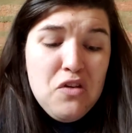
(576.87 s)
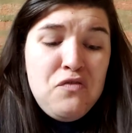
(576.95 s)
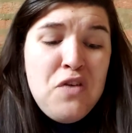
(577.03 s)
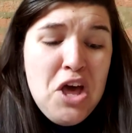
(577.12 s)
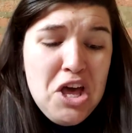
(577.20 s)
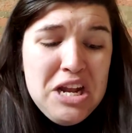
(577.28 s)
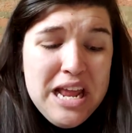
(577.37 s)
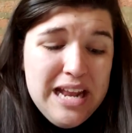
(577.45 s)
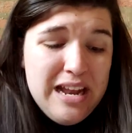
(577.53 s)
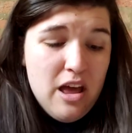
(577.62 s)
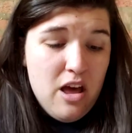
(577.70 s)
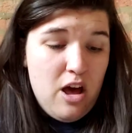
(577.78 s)

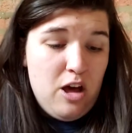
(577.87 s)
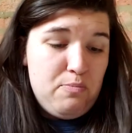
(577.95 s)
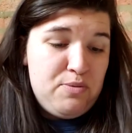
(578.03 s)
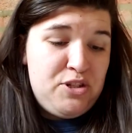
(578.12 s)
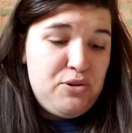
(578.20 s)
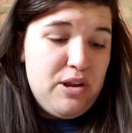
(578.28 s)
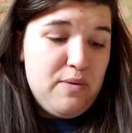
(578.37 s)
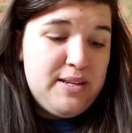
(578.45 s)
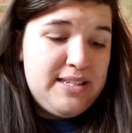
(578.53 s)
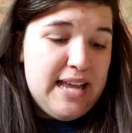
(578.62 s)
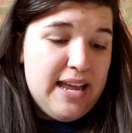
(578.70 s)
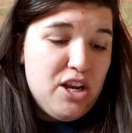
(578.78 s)
"Vernon," Aunt Petunia
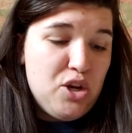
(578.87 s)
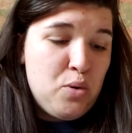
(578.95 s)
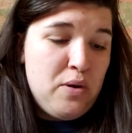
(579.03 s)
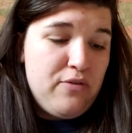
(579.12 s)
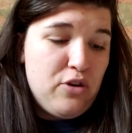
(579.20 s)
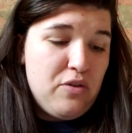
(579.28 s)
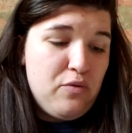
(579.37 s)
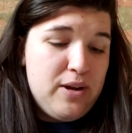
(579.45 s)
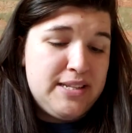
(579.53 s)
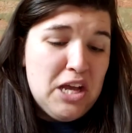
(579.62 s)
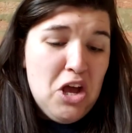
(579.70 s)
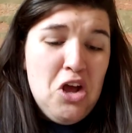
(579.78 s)
was saying in a quivering
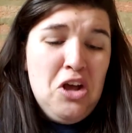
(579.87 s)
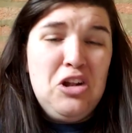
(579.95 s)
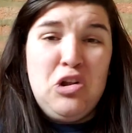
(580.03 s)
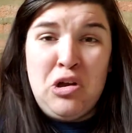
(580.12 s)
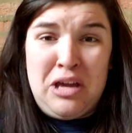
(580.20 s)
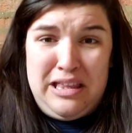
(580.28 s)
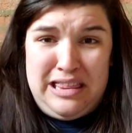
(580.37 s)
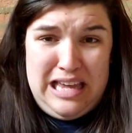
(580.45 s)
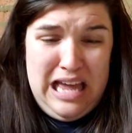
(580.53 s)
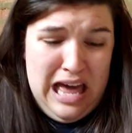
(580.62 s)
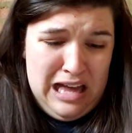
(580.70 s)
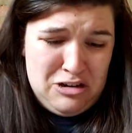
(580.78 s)
voice, "look at
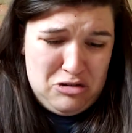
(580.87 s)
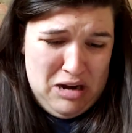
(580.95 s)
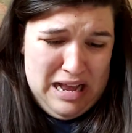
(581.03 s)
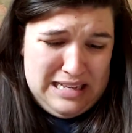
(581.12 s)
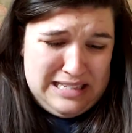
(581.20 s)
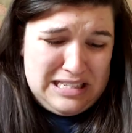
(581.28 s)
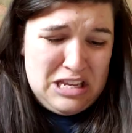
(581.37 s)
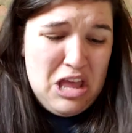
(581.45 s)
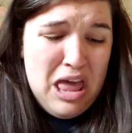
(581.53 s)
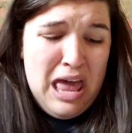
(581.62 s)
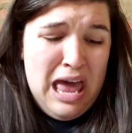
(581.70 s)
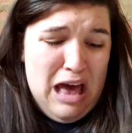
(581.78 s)
the address.
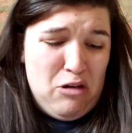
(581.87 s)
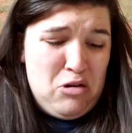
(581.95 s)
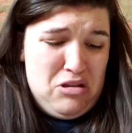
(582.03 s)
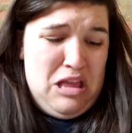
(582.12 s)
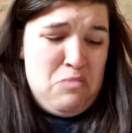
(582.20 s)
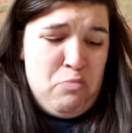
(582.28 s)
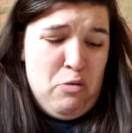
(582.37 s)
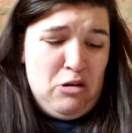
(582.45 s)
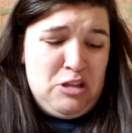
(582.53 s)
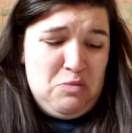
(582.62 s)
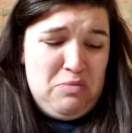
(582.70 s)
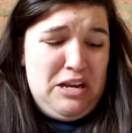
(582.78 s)
How could they
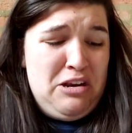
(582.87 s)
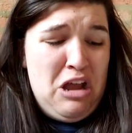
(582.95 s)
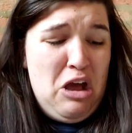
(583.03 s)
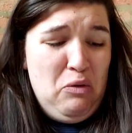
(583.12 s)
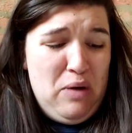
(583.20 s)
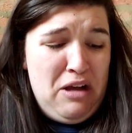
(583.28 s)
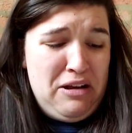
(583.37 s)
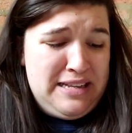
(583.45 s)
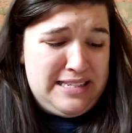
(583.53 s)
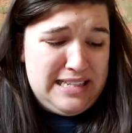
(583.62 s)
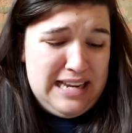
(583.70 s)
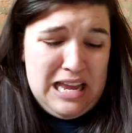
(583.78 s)
possibly know where he
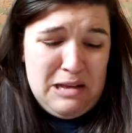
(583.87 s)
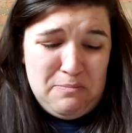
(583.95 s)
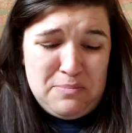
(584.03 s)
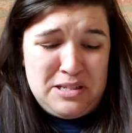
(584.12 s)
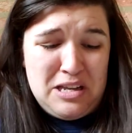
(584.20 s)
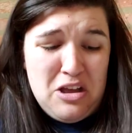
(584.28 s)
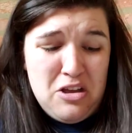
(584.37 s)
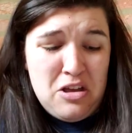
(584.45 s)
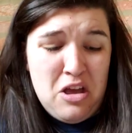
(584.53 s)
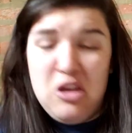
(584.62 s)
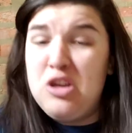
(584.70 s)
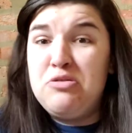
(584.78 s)
sleeps?
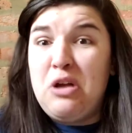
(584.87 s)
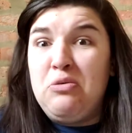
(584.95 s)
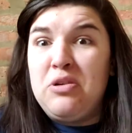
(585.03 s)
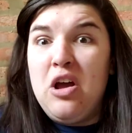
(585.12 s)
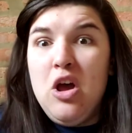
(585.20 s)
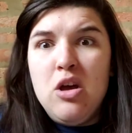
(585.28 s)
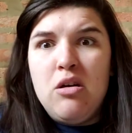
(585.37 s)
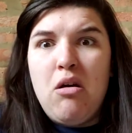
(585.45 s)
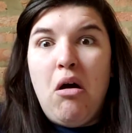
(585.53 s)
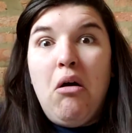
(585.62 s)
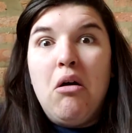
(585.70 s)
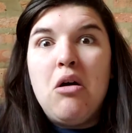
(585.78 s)
You
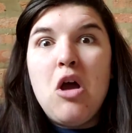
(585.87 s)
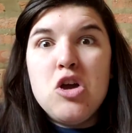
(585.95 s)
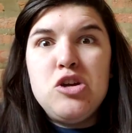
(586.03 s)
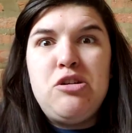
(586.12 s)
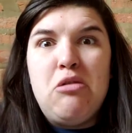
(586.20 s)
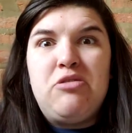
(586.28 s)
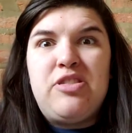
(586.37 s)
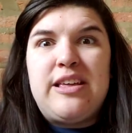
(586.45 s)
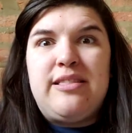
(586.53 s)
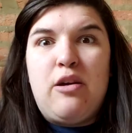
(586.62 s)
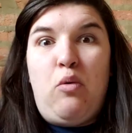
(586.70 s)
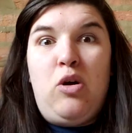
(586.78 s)
don't
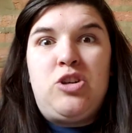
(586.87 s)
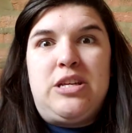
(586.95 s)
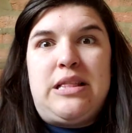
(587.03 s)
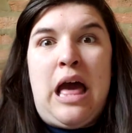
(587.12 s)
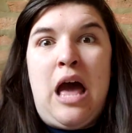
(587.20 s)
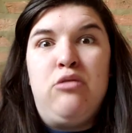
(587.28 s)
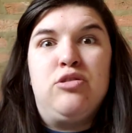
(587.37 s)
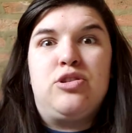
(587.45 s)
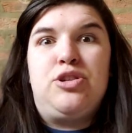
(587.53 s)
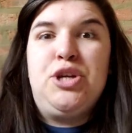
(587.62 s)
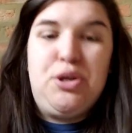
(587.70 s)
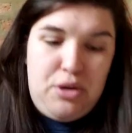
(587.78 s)
think they're watching the
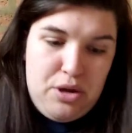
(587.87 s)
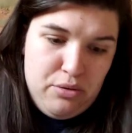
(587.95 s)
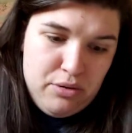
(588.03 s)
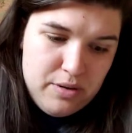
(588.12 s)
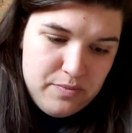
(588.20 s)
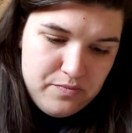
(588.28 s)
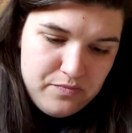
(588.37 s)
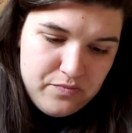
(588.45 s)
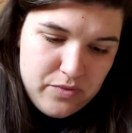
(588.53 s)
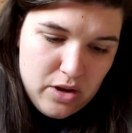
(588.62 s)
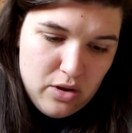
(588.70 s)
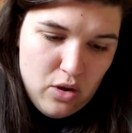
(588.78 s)
house, do you?"
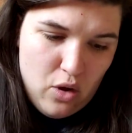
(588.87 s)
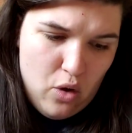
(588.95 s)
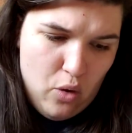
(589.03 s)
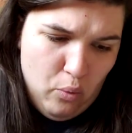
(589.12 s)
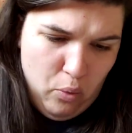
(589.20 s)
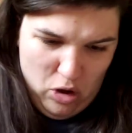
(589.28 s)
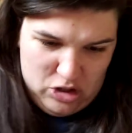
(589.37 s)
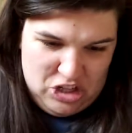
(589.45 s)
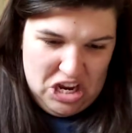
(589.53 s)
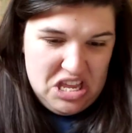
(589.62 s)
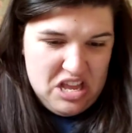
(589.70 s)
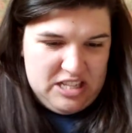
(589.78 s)

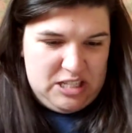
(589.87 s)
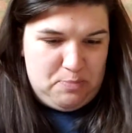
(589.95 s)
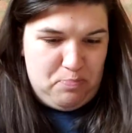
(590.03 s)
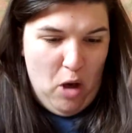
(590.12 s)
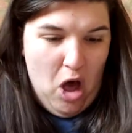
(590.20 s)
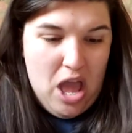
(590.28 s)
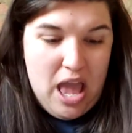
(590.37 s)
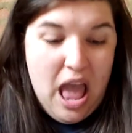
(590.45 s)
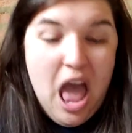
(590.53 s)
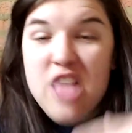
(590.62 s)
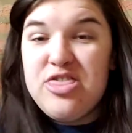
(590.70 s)
"Watching? Spying?